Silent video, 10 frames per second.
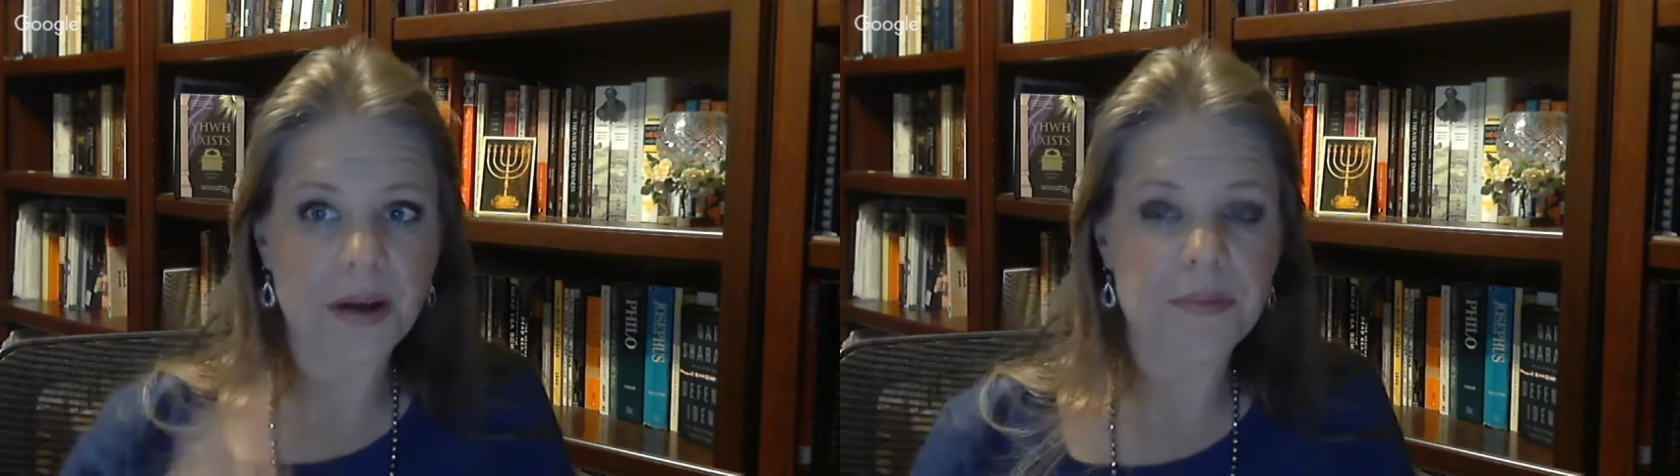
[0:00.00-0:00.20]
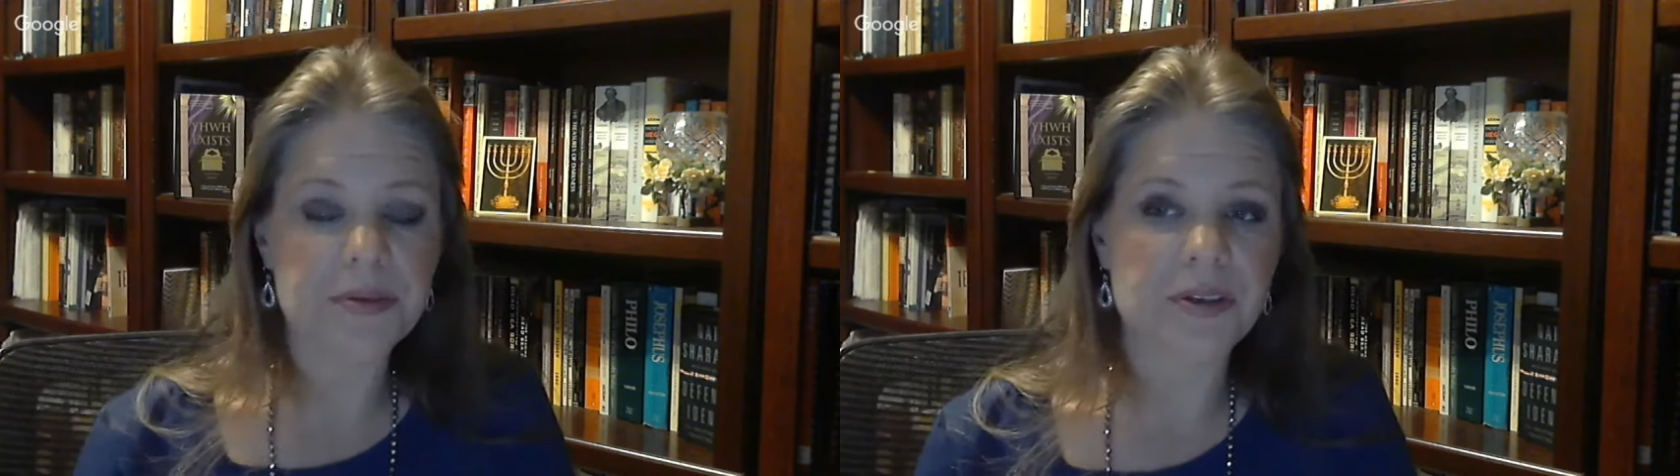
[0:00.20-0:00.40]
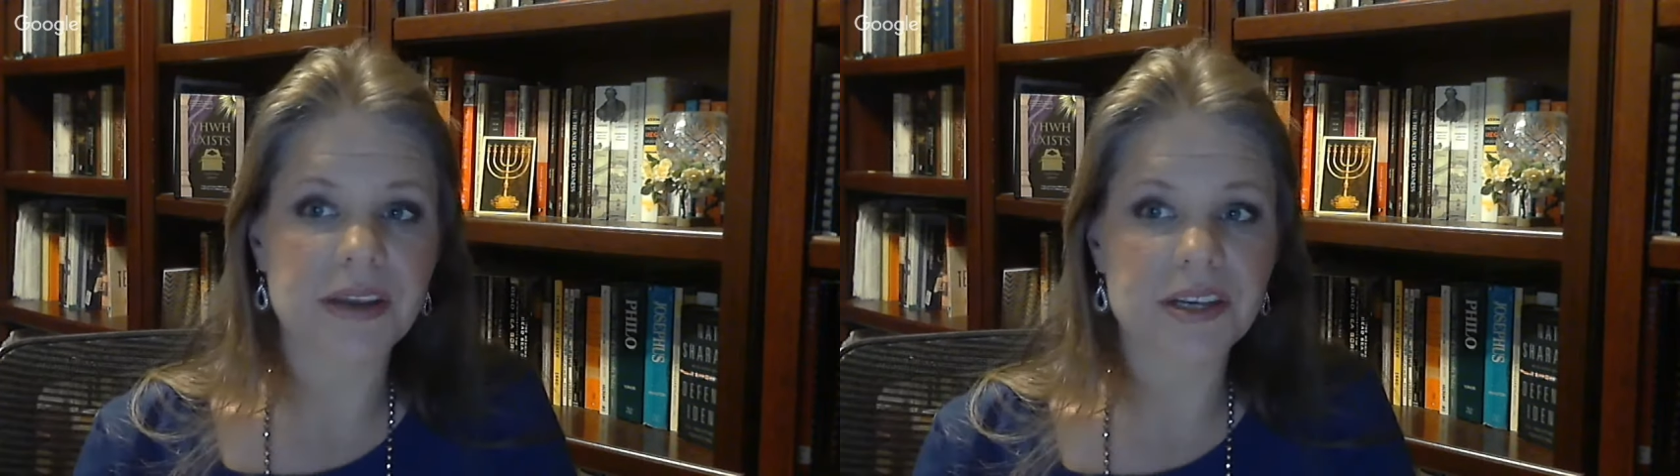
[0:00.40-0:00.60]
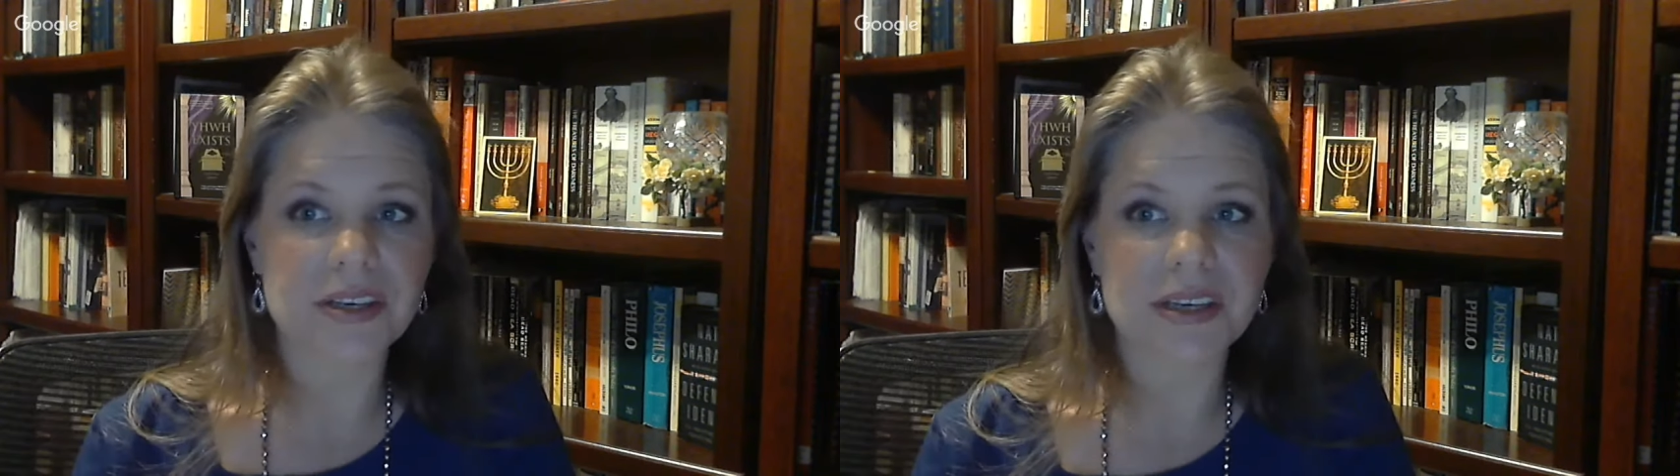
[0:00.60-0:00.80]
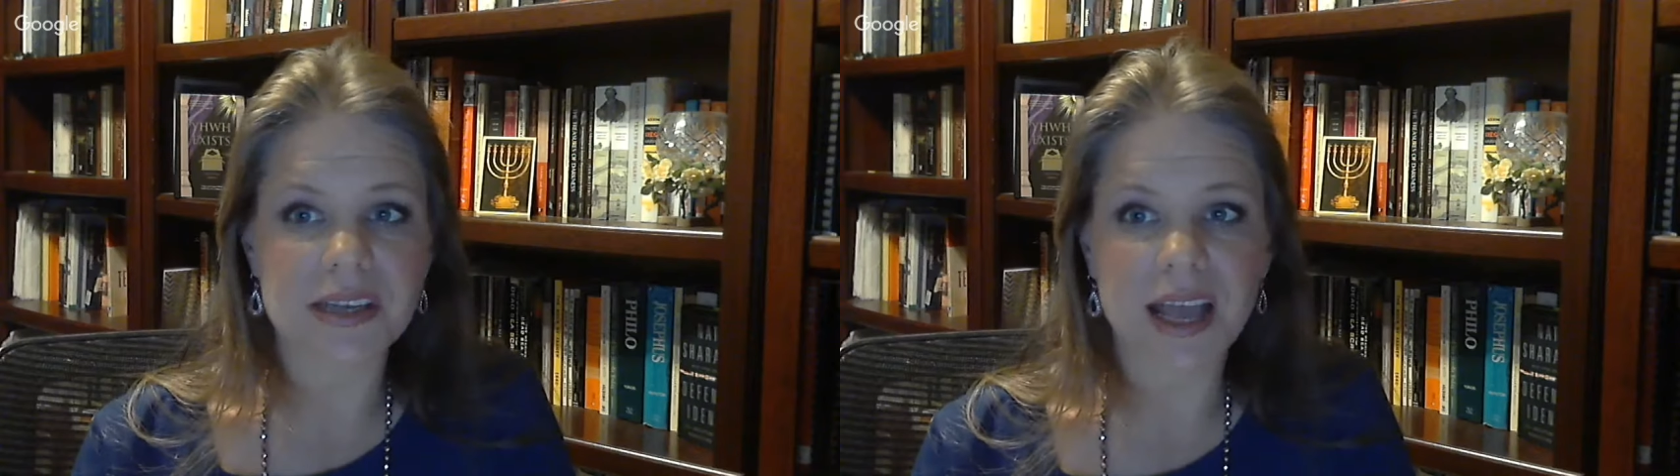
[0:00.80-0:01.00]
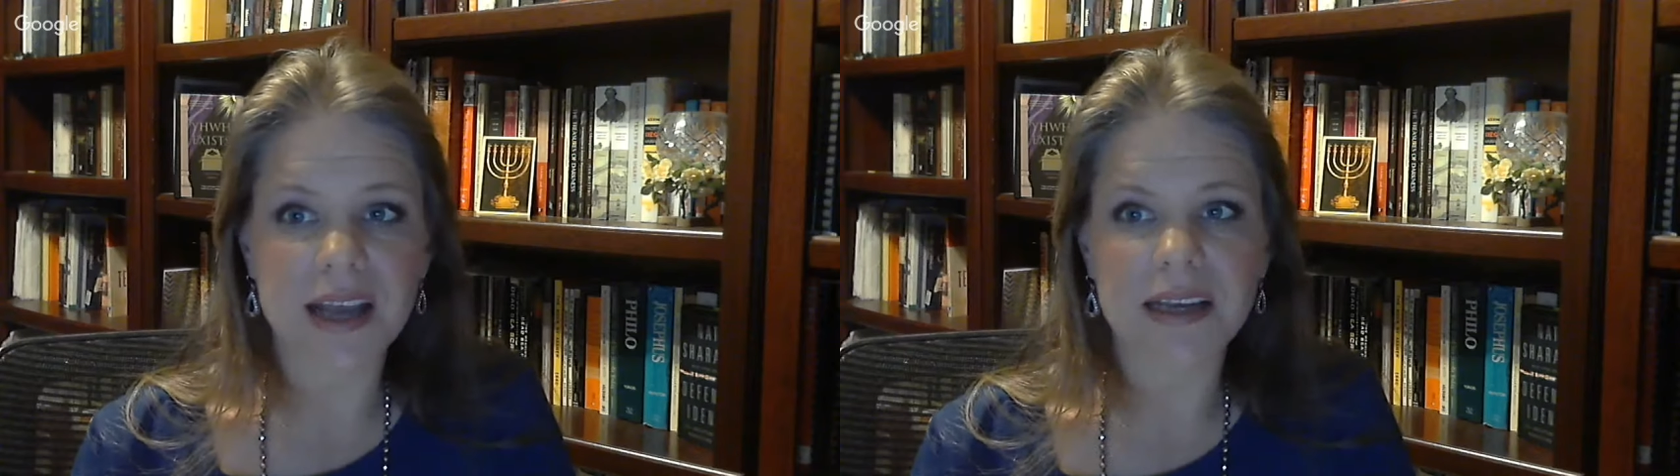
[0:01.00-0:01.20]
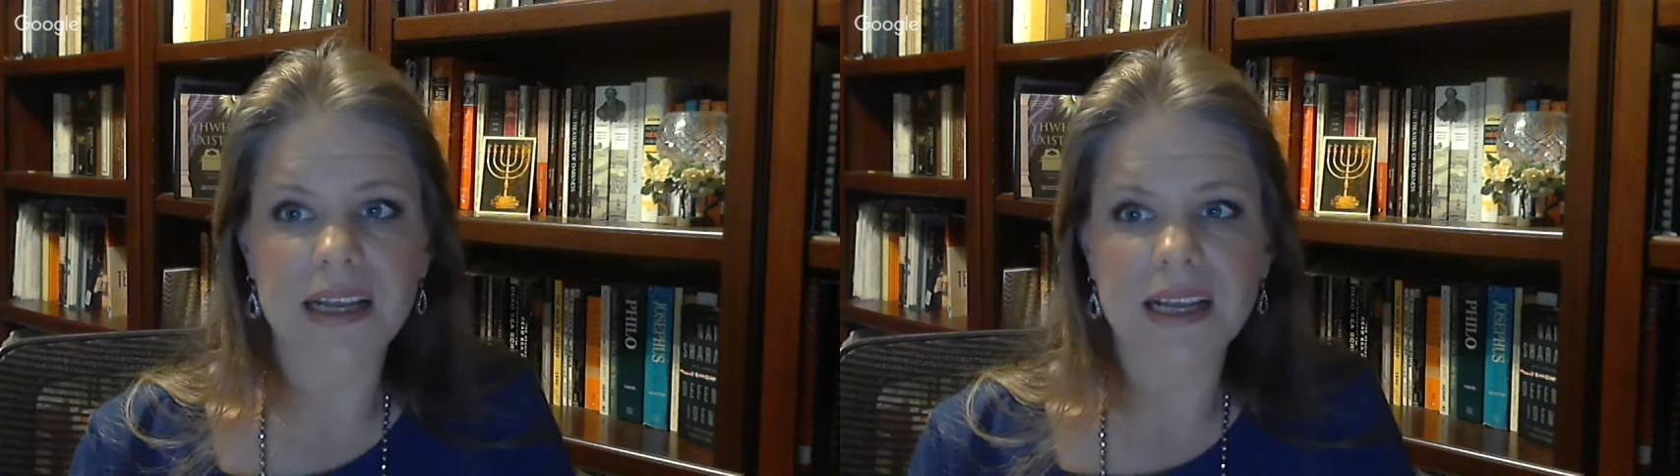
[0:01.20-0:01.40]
observation deck